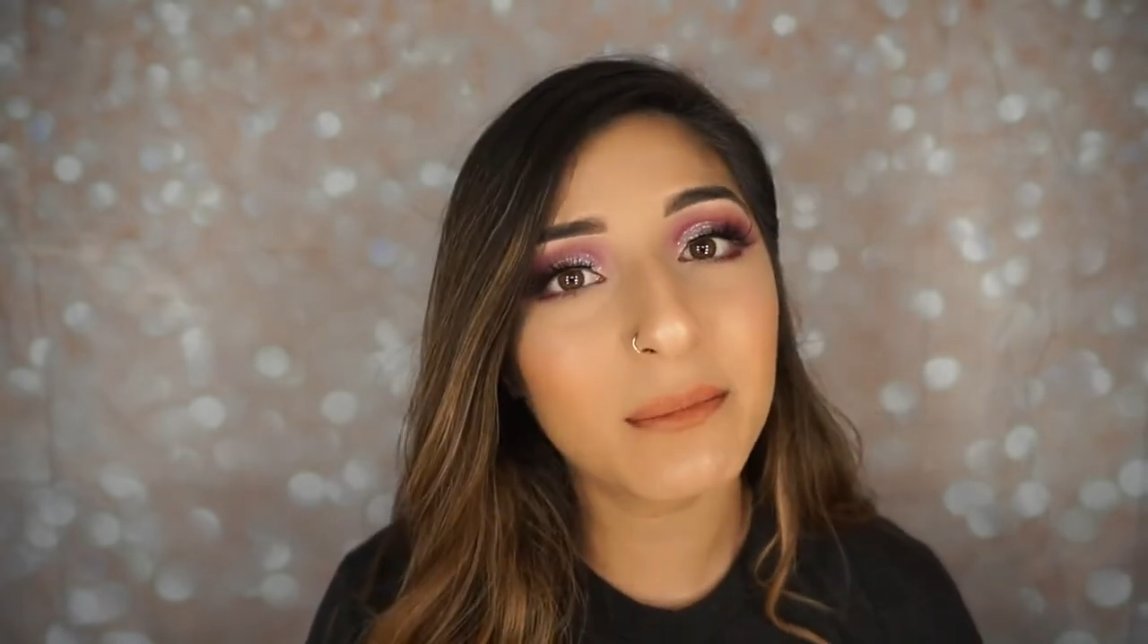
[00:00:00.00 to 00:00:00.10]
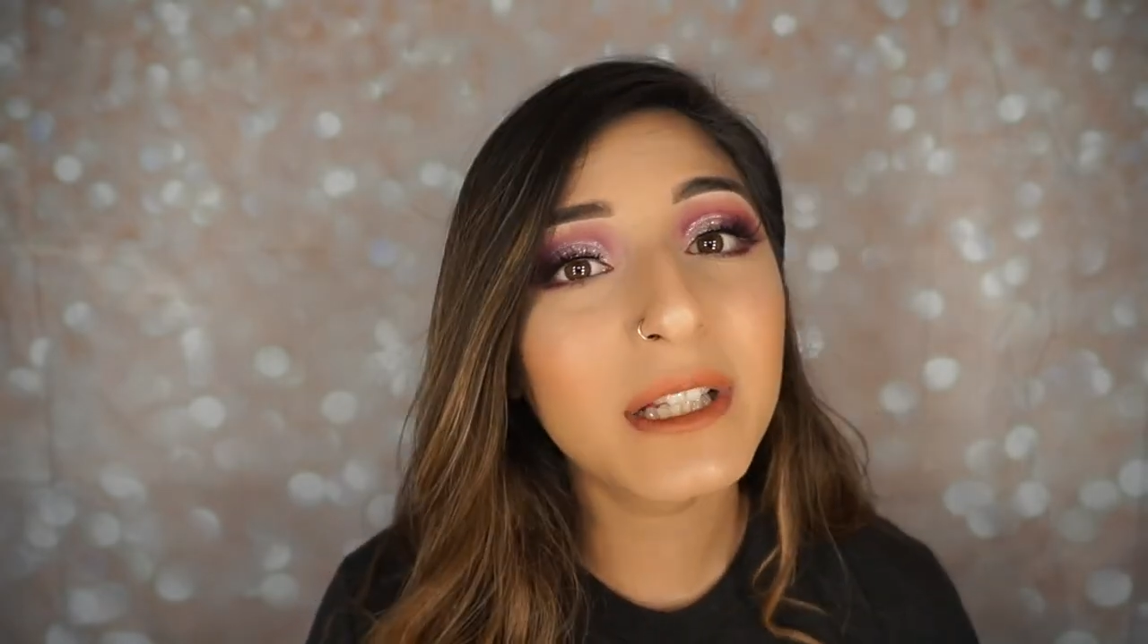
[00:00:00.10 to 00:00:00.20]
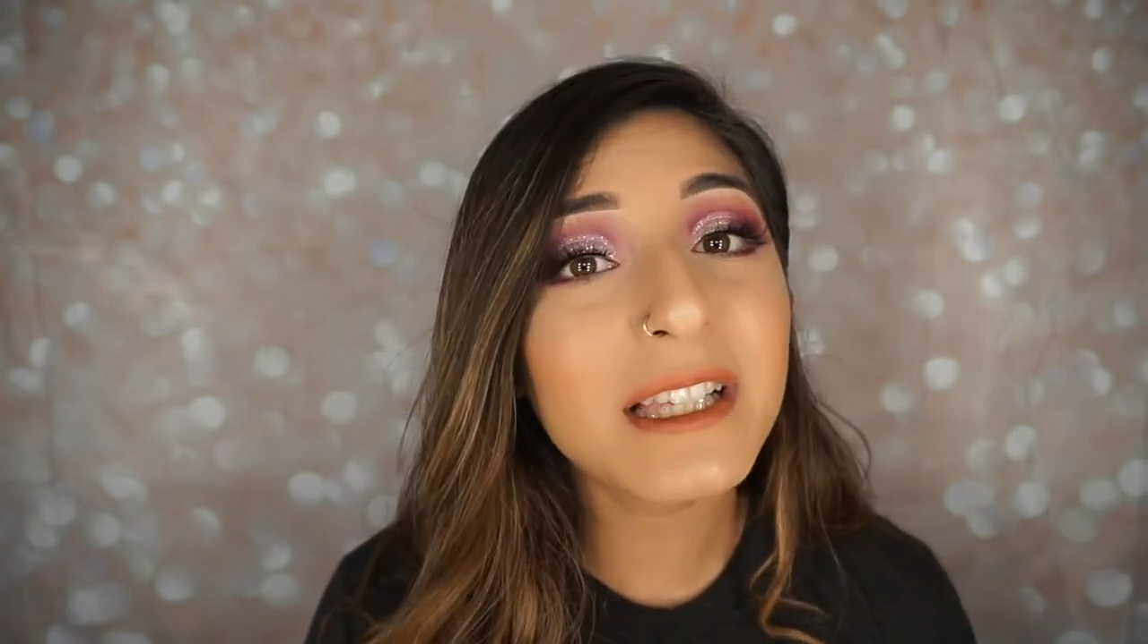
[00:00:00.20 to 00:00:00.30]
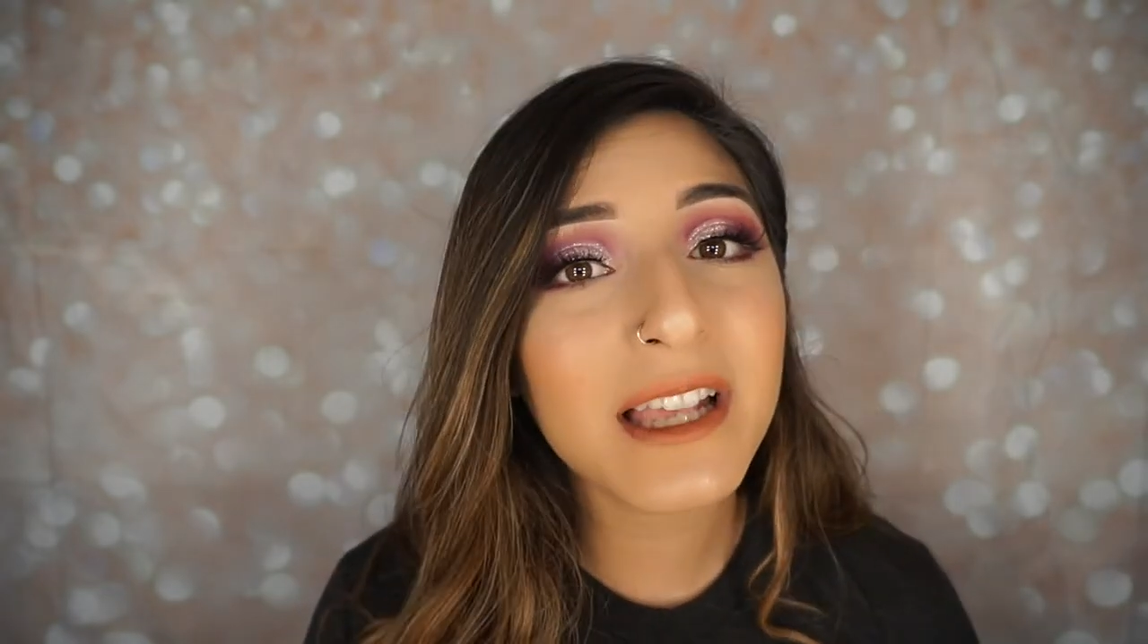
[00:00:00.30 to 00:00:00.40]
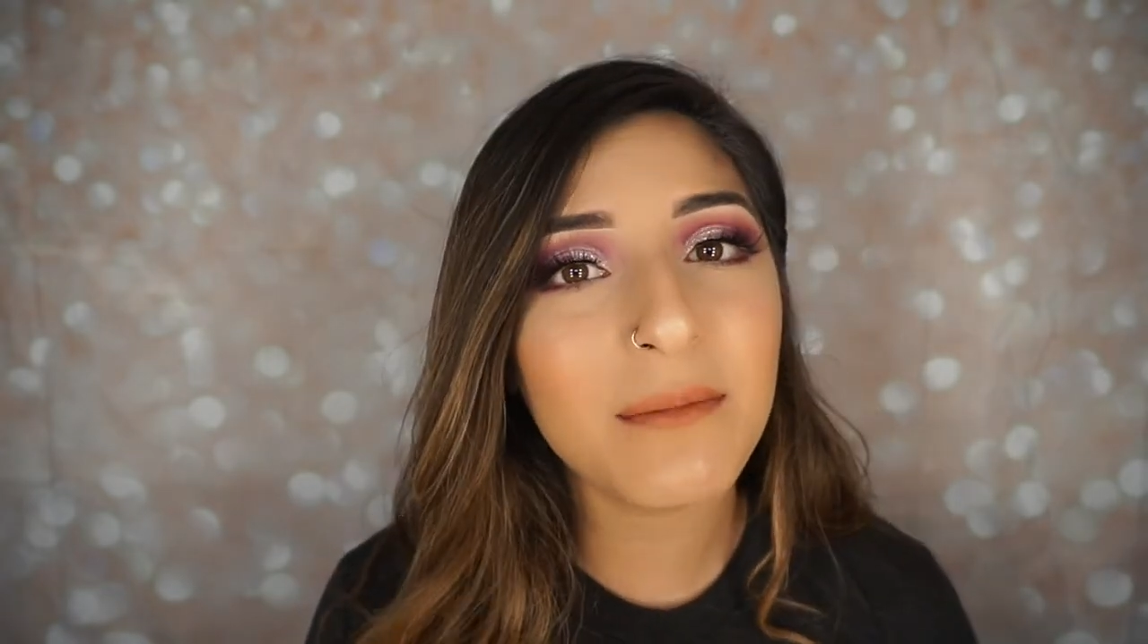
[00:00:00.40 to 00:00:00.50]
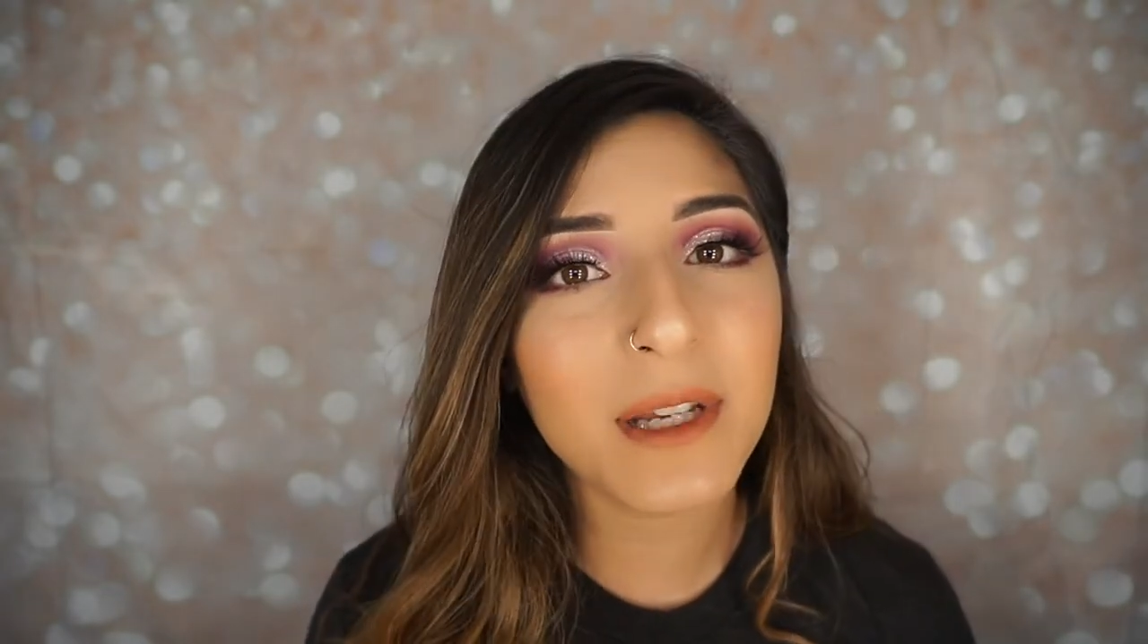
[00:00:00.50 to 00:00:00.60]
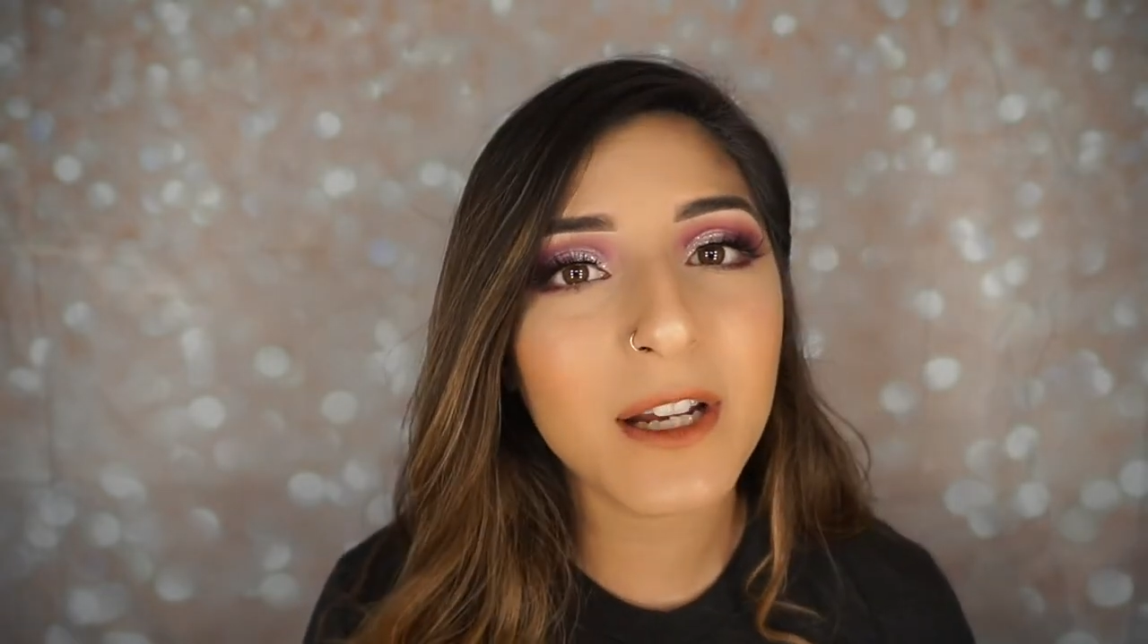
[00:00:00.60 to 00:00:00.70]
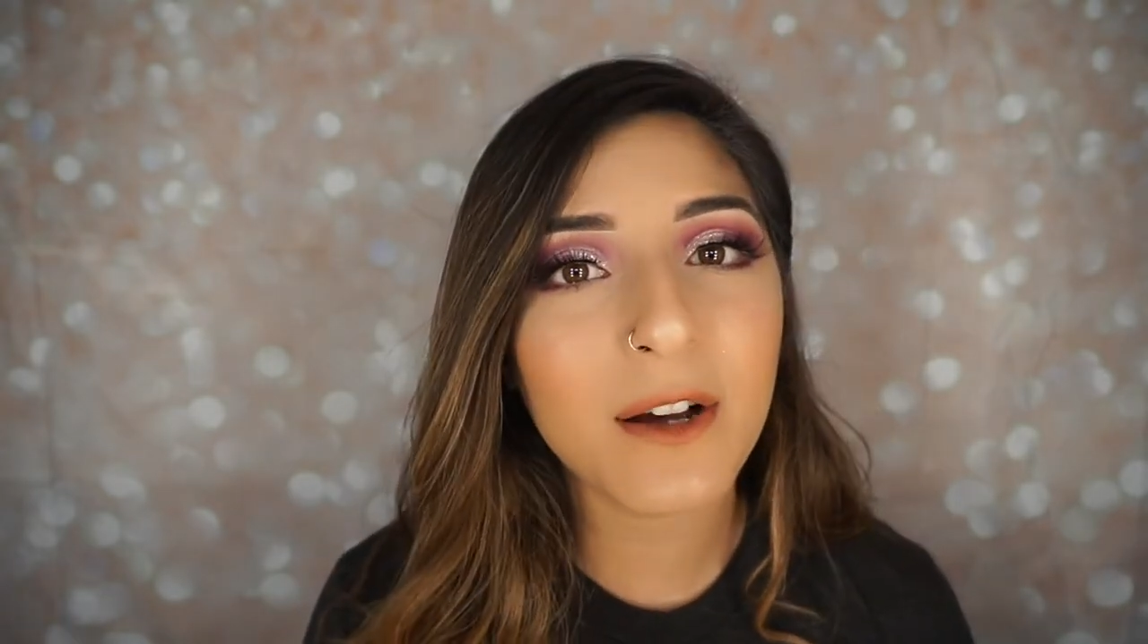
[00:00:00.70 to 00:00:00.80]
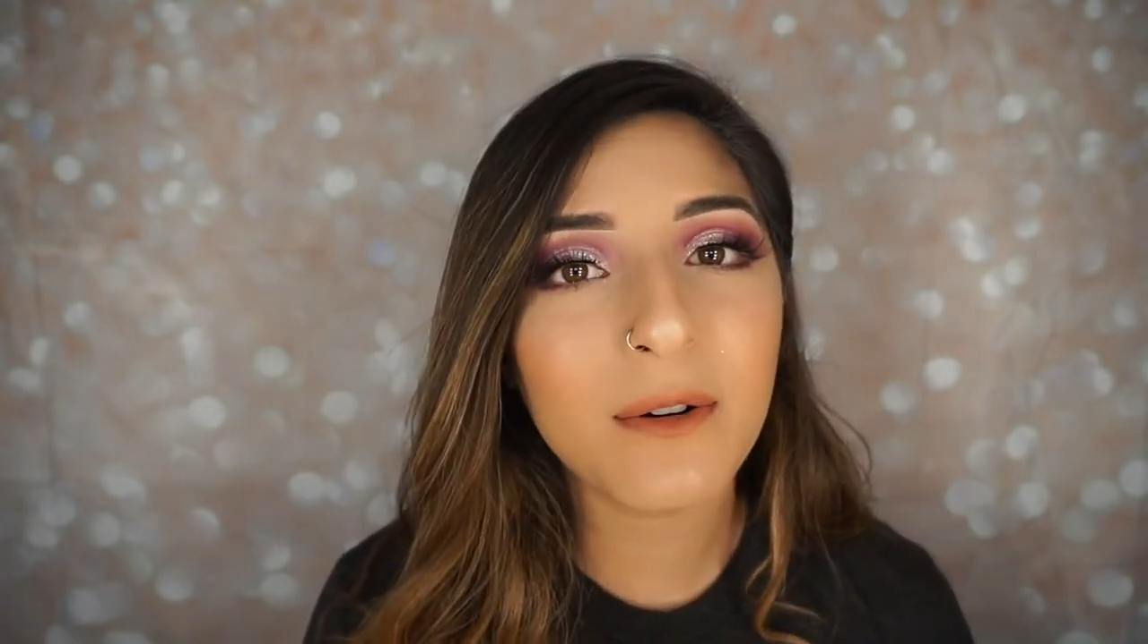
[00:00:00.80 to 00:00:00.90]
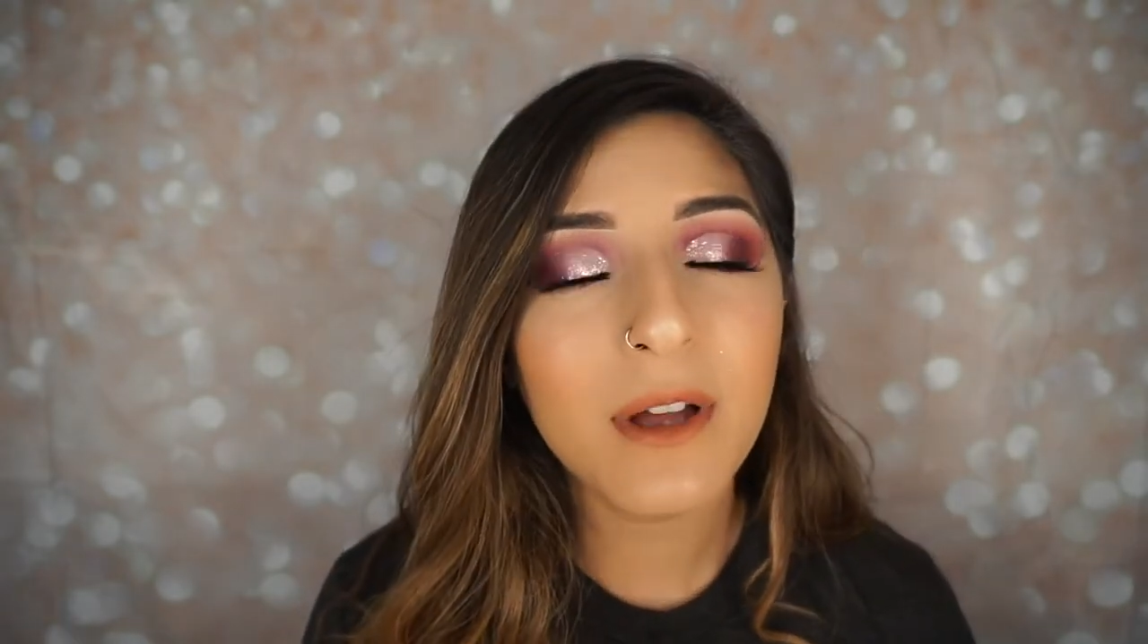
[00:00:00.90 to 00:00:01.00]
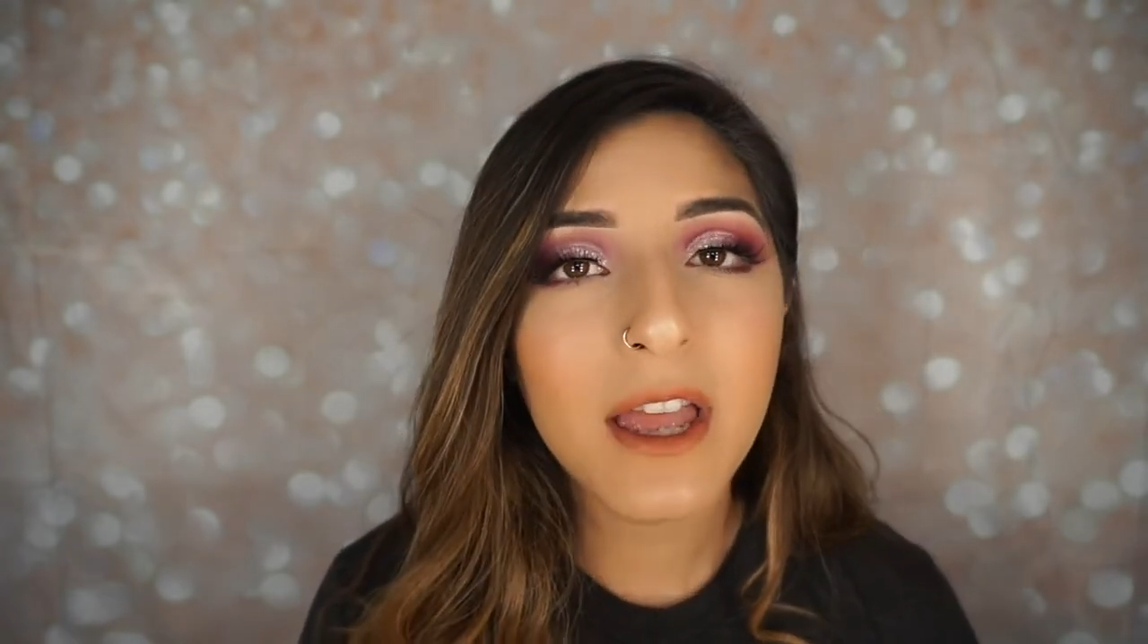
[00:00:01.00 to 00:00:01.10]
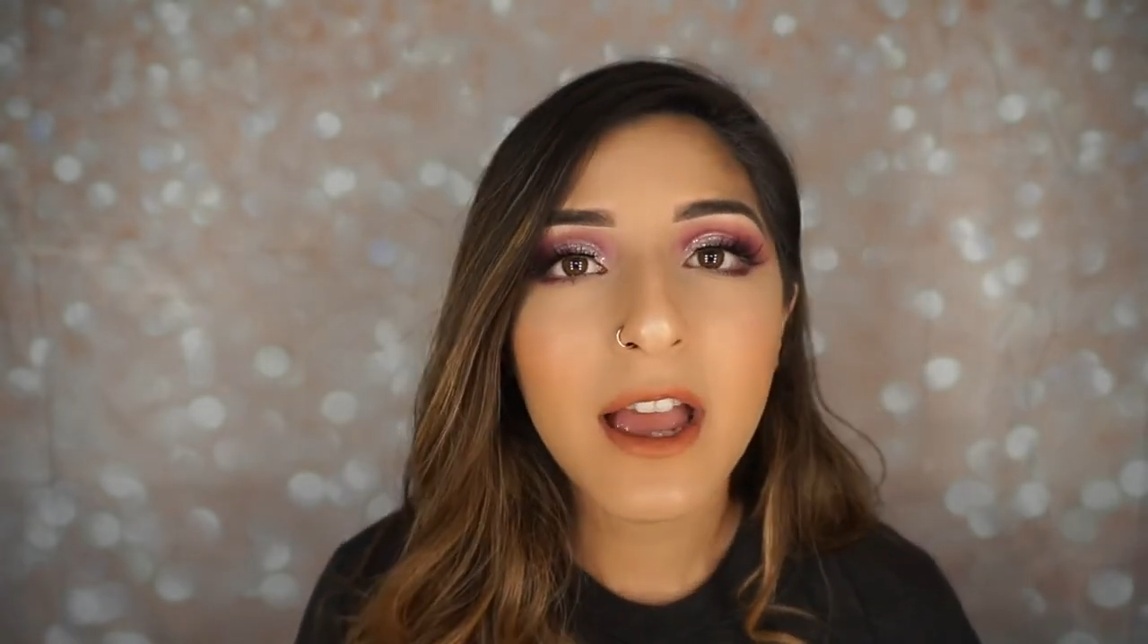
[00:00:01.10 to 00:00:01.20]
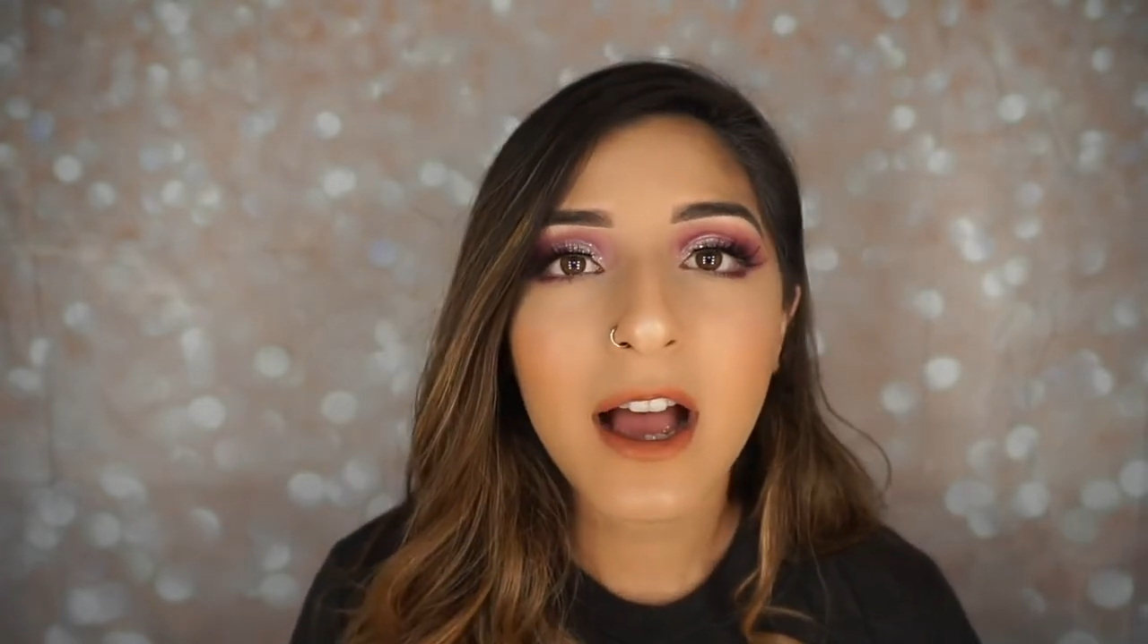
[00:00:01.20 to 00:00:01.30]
Please let me know.